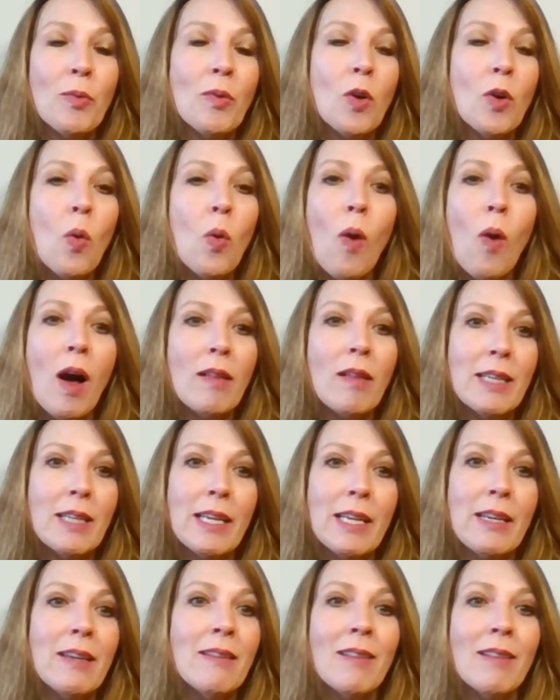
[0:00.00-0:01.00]

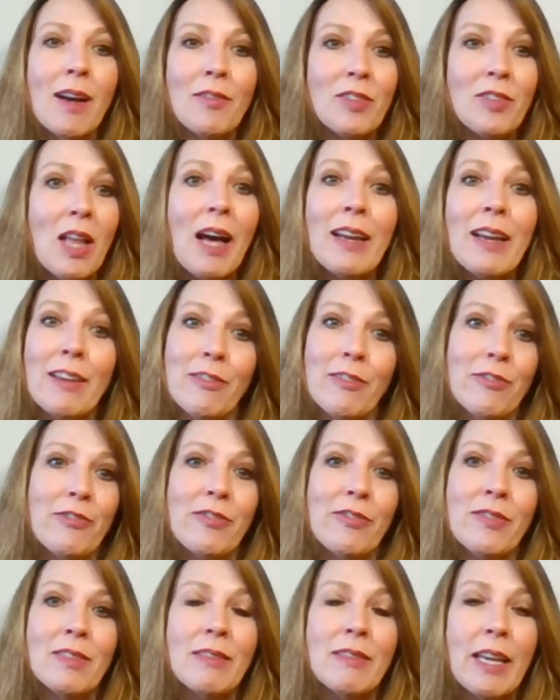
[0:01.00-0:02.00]
quality of
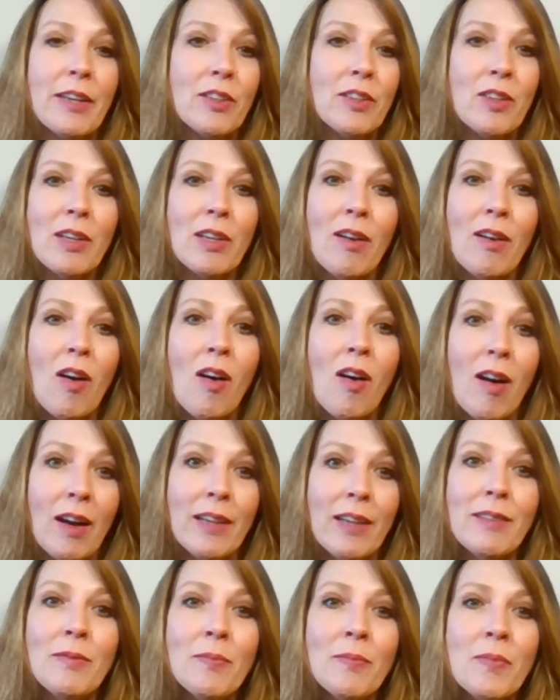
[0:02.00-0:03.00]
life later
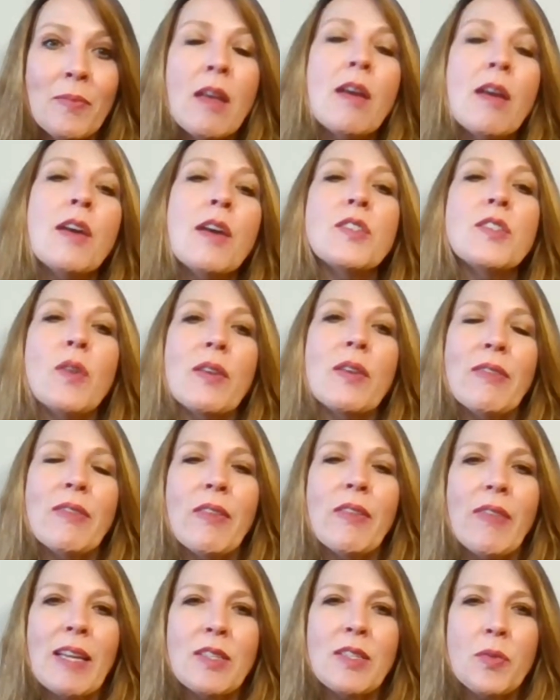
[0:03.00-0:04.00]
on. So I think
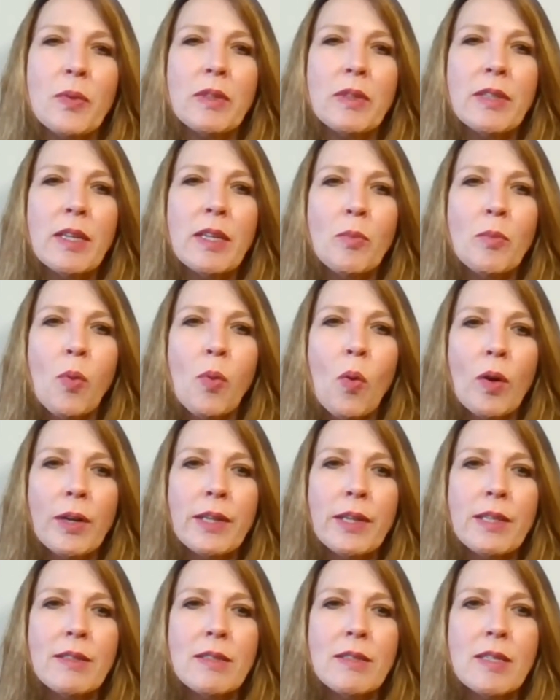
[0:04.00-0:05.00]
that that's really
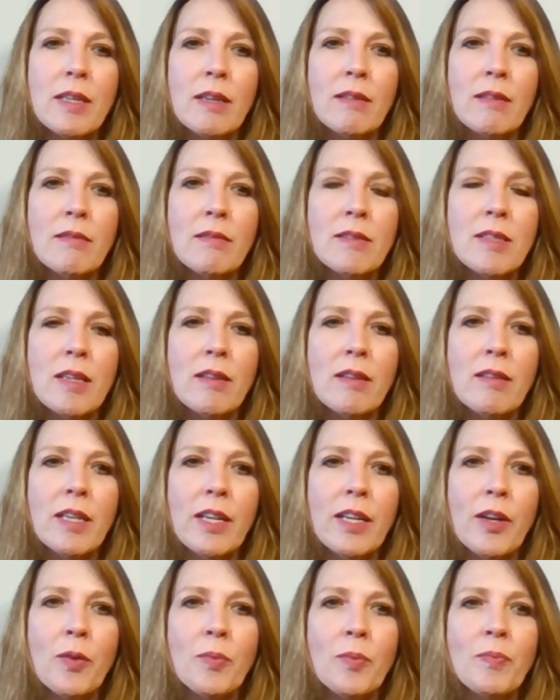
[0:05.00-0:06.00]
important to
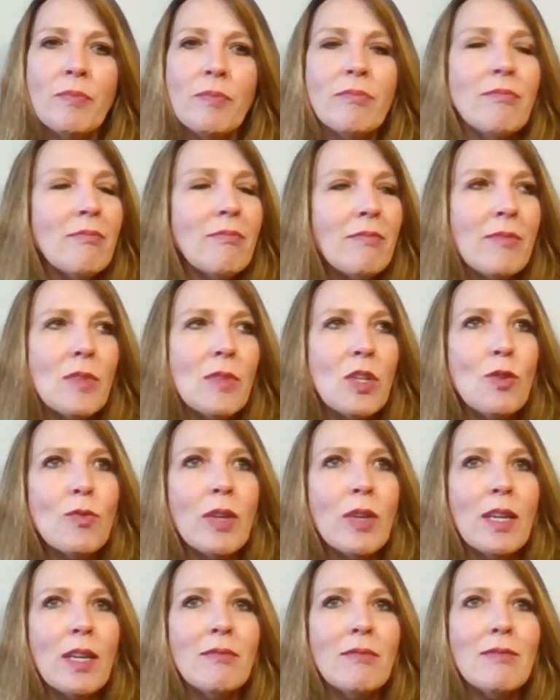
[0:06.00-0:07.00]
you
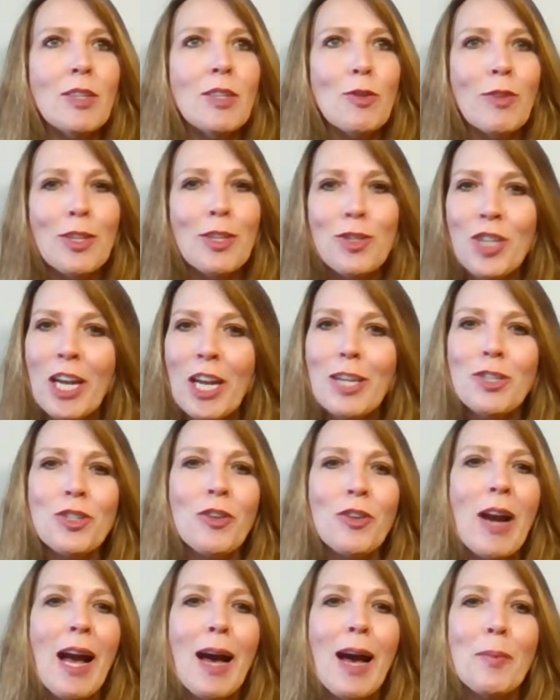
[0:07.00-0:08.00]
can change
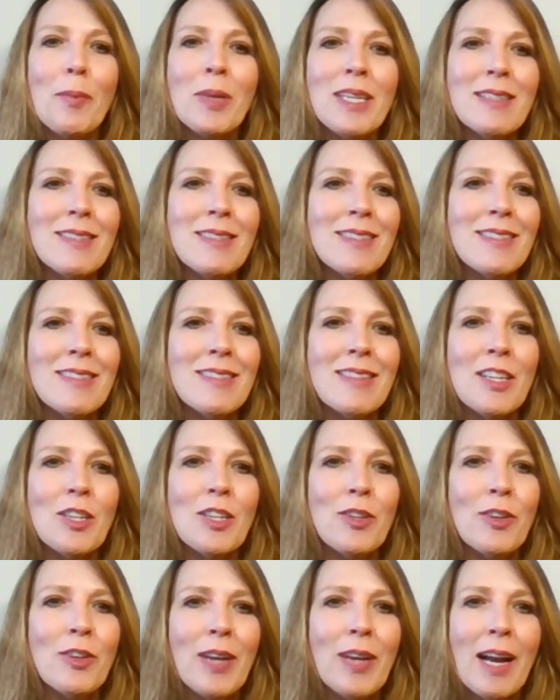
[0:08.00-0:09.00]
your habits.
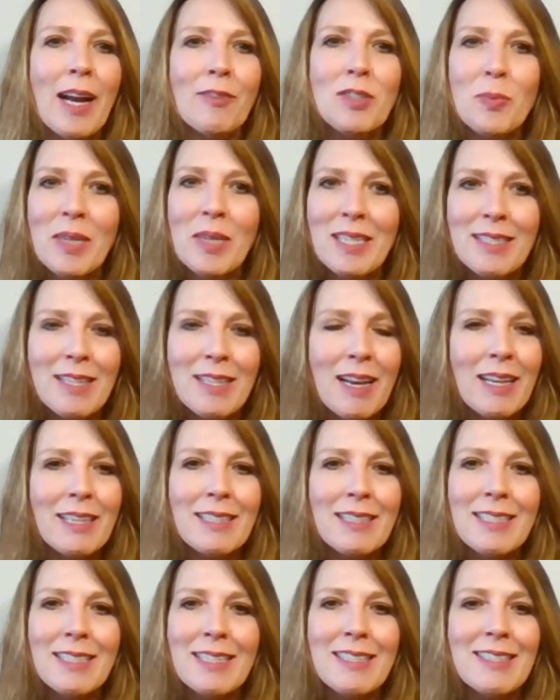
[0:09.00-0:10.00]
You don't have to be a
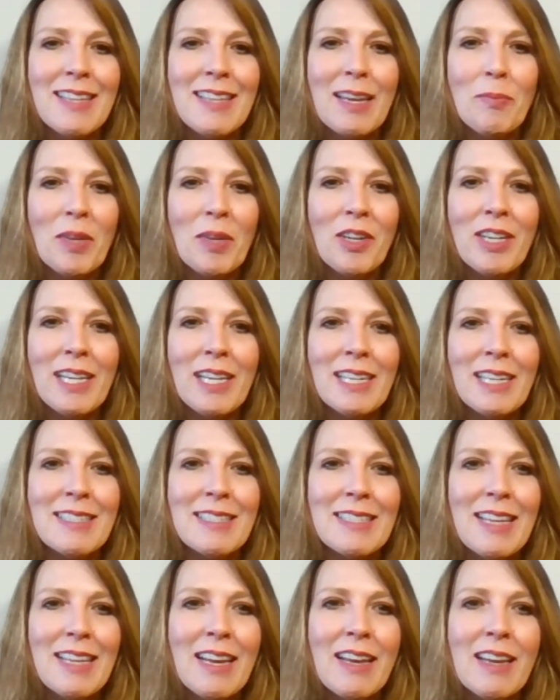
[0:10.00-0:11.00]
scientist, like Marianne
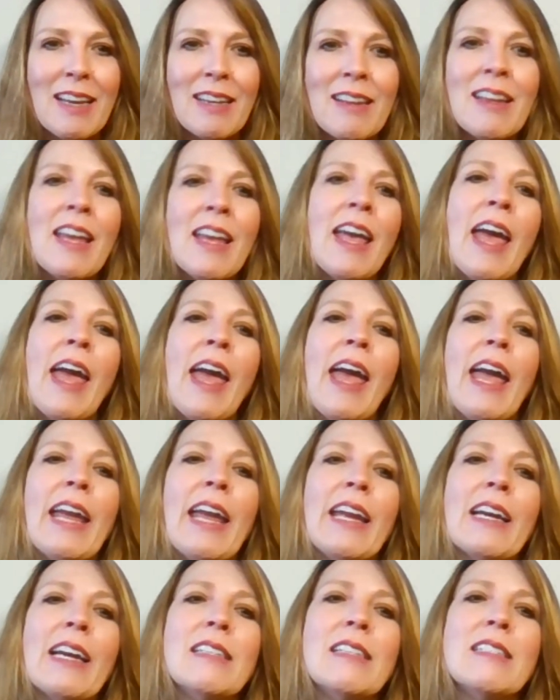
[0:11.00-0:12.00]
said.
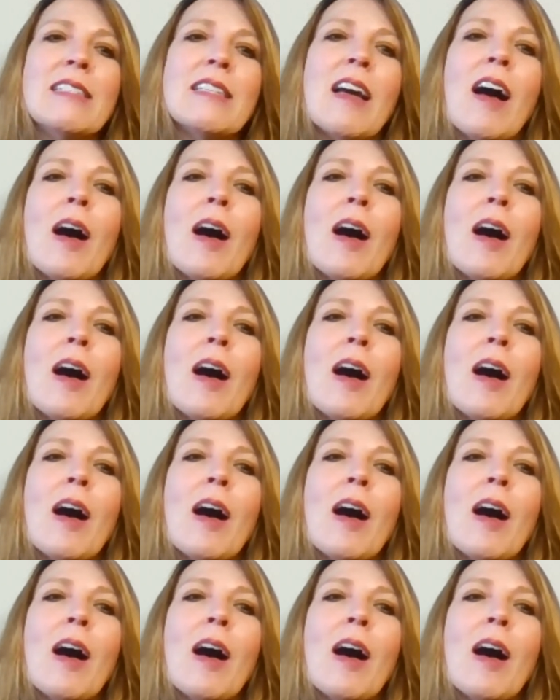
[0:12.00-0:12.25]
And,